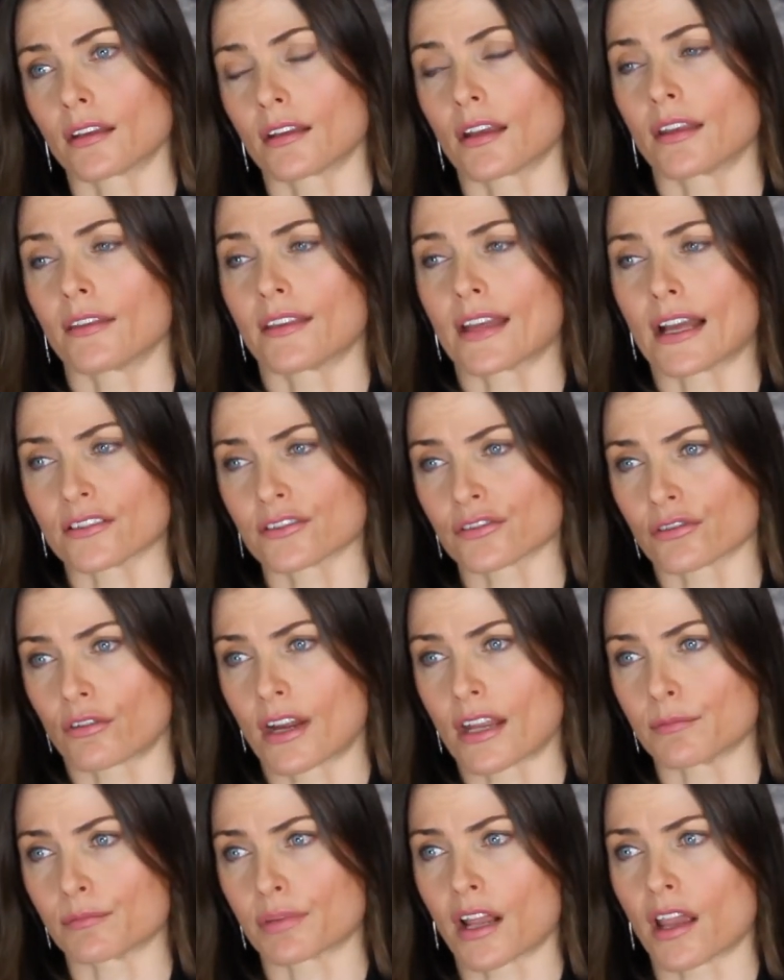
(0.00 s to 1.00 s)
and that's
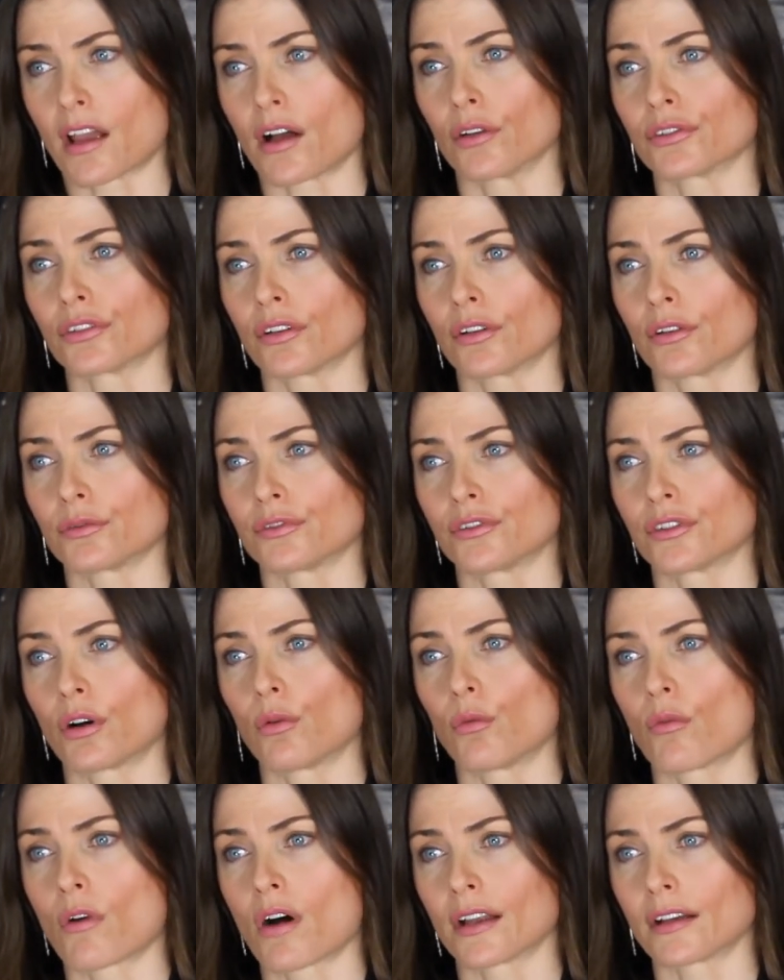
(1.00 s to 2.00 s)
great. But I also
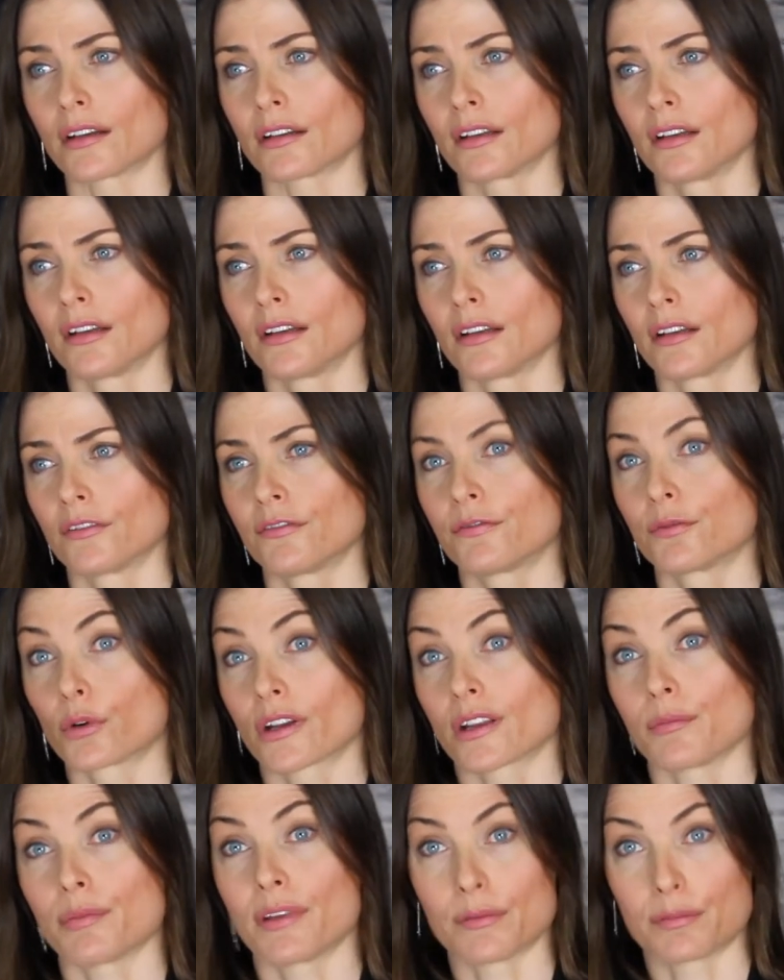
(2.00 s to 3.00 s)
don't want
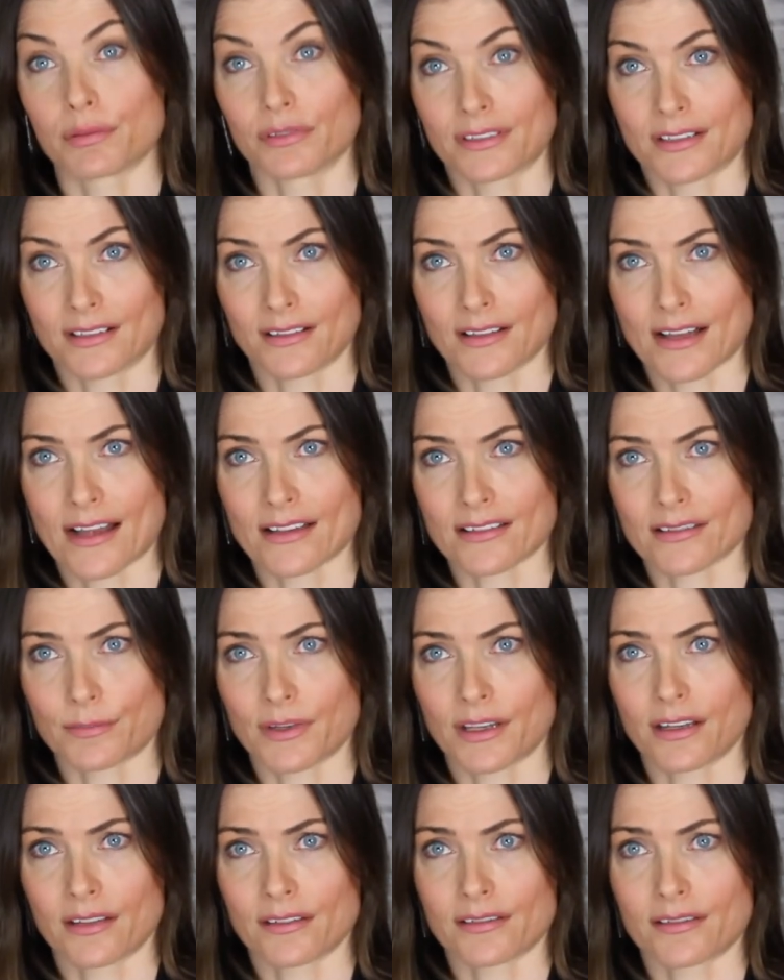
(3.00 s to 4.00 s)
40 people in a class,
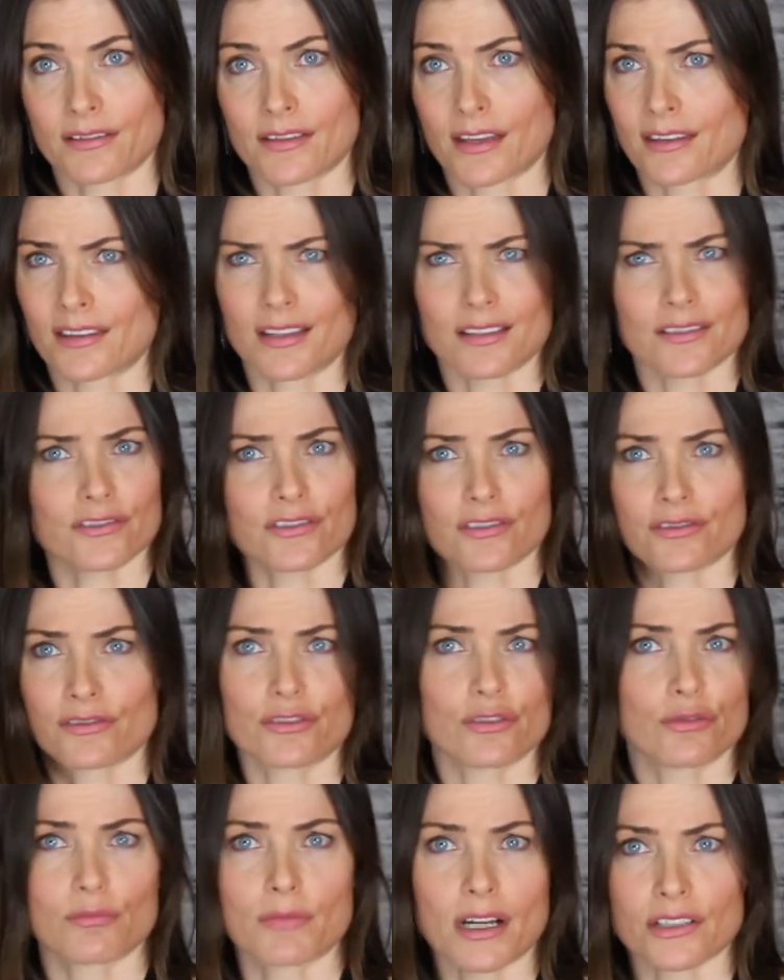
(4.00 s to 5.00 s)
because then that's just
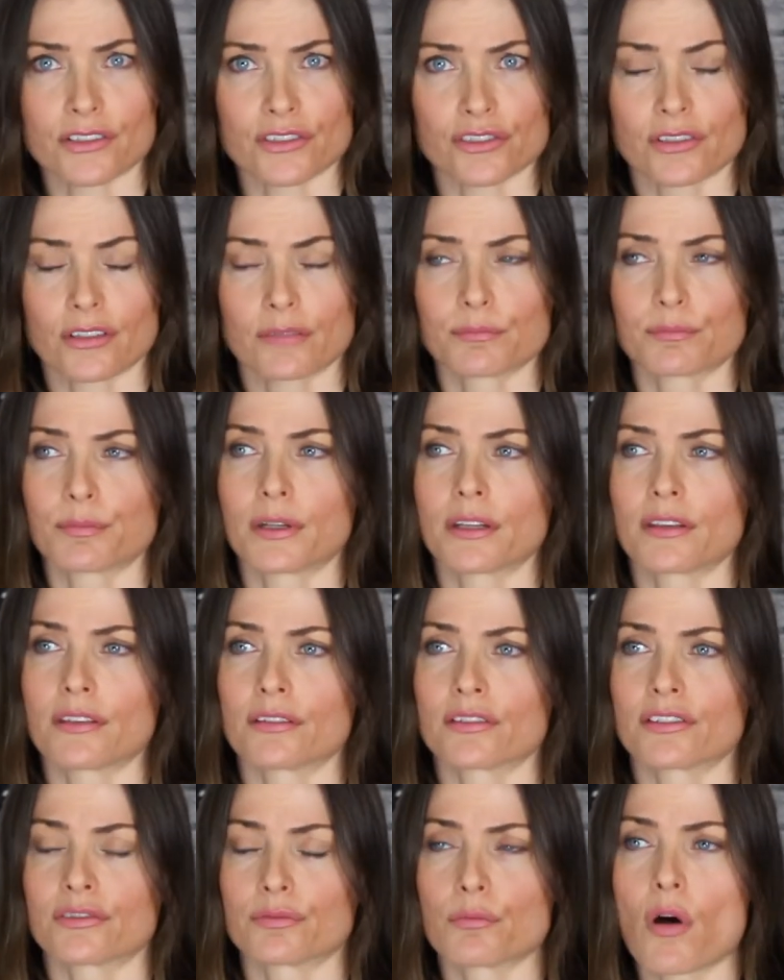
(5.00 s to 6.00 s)
too much. But
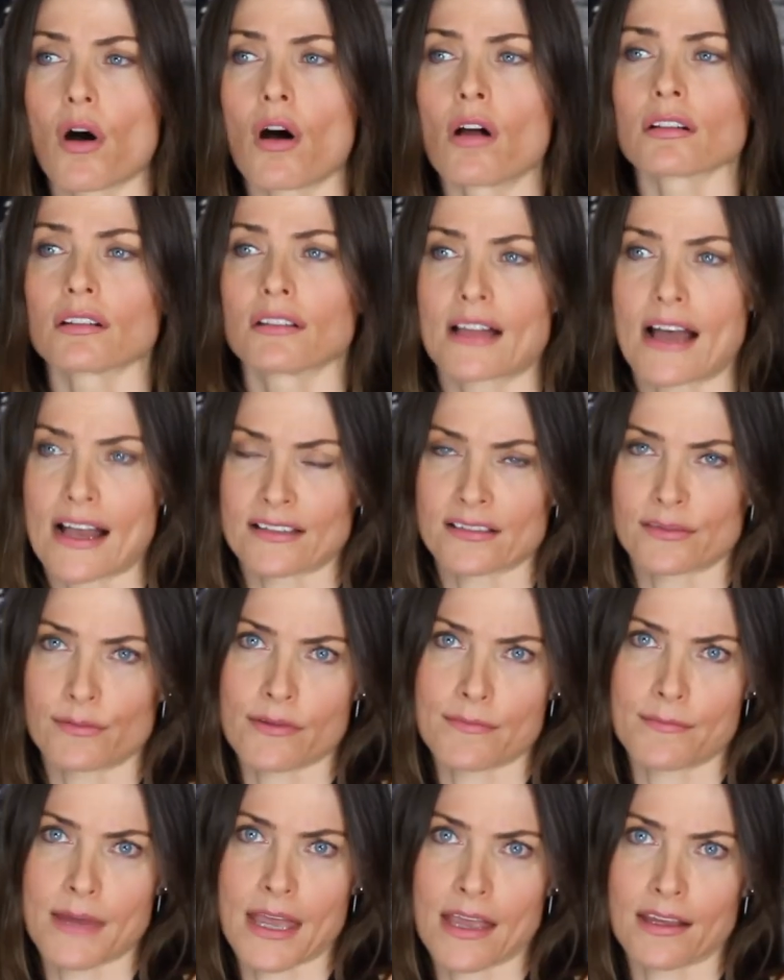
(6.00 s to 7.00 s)
the small class
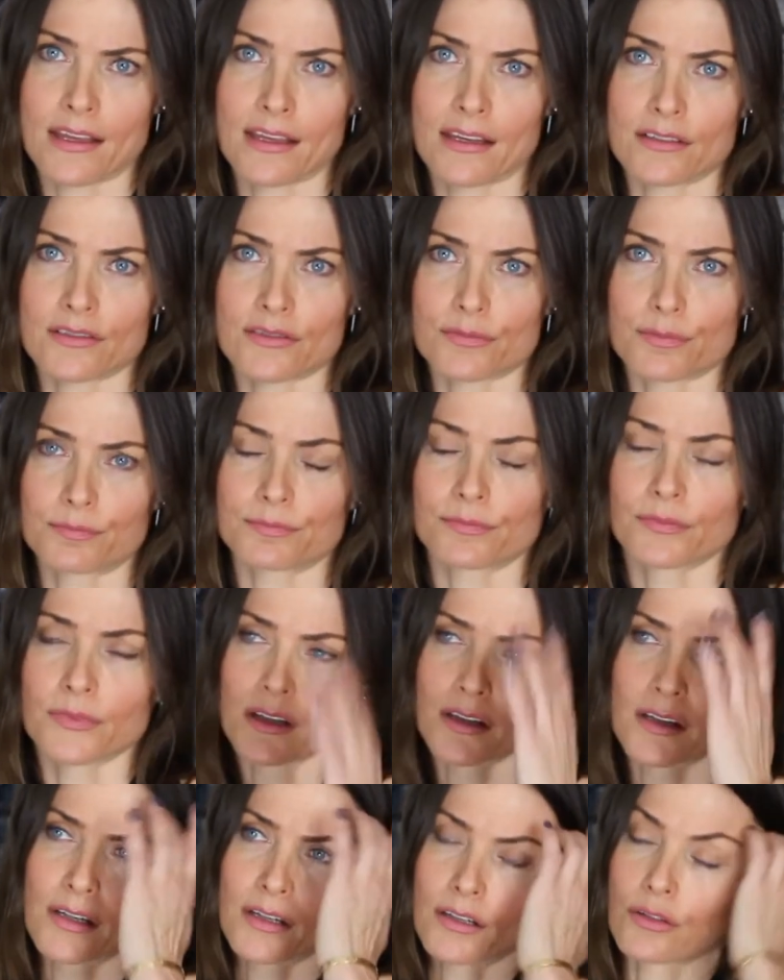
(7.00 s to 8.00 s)
with Maggie is
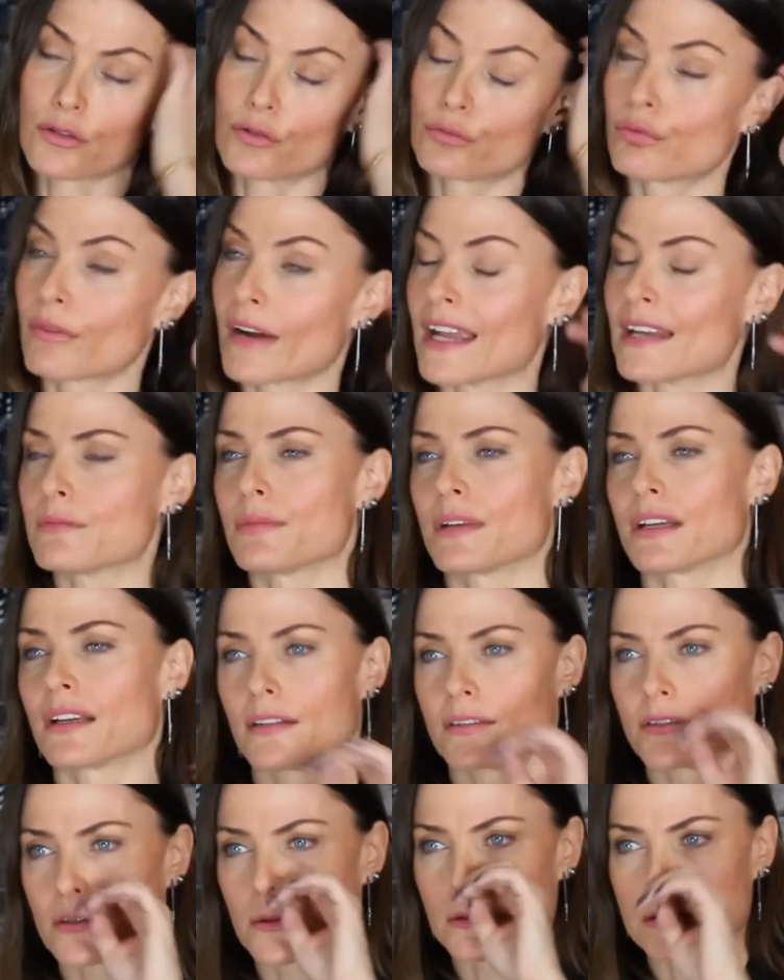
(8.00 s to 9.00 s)
great,
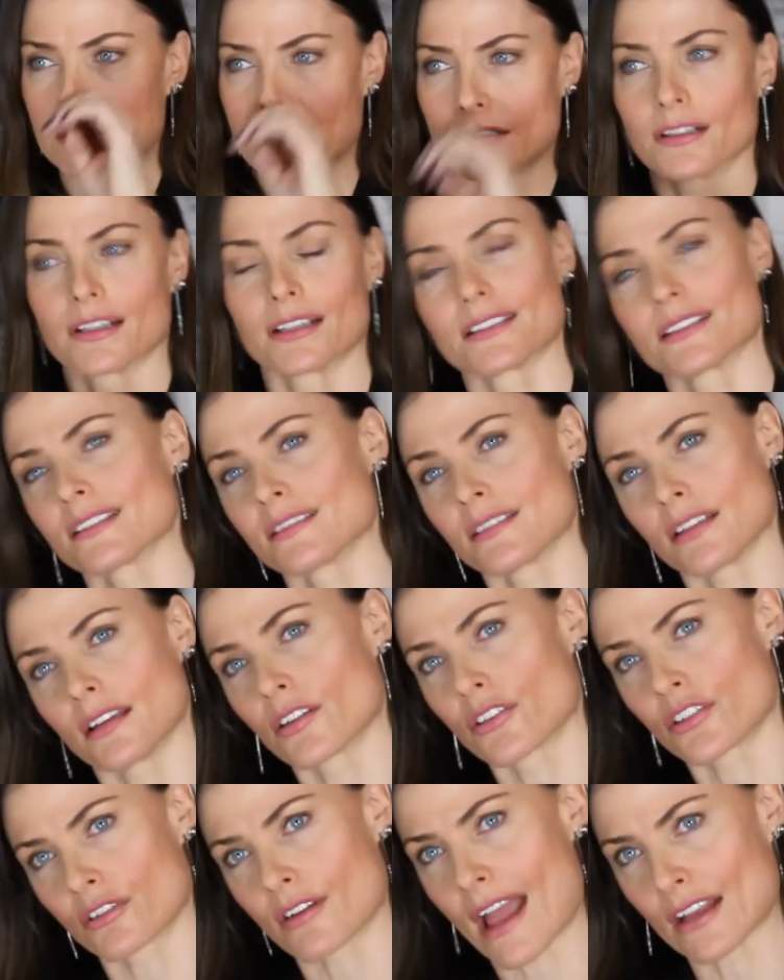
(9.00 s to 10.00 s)
because you still get to see
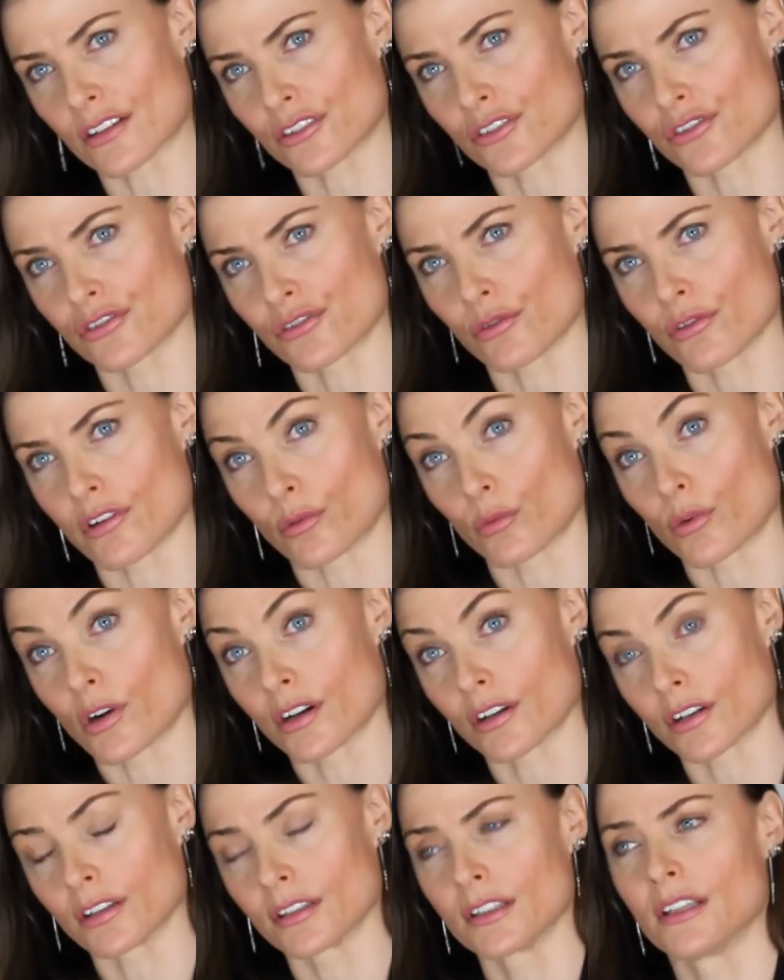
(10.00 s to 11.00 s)
other actors do their
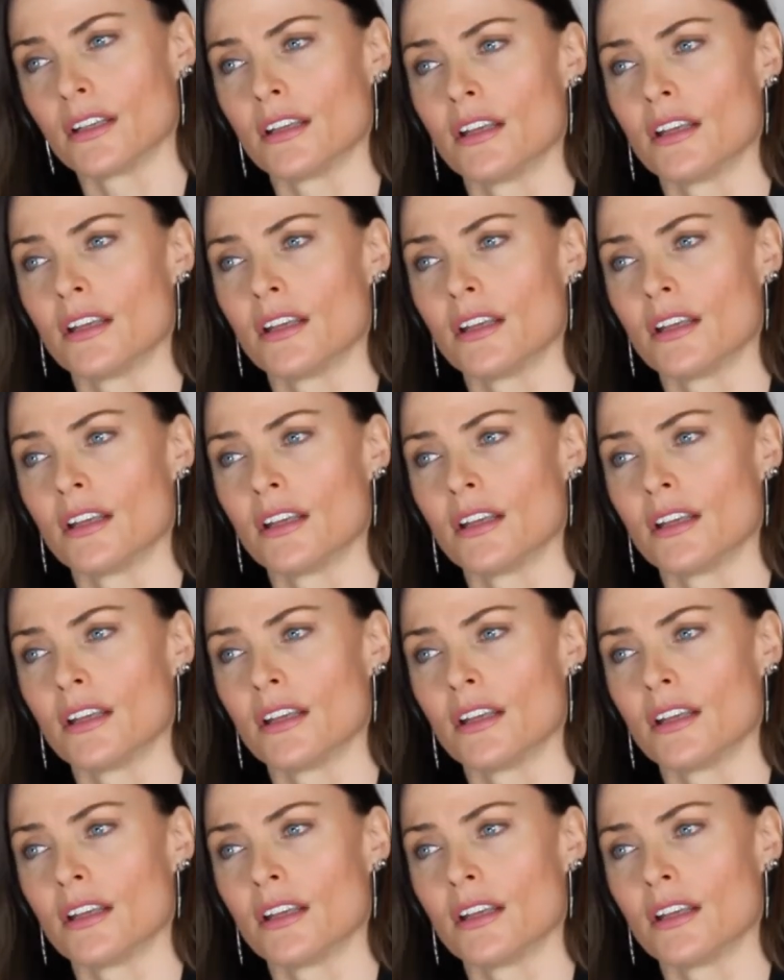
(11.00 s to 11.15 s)
work,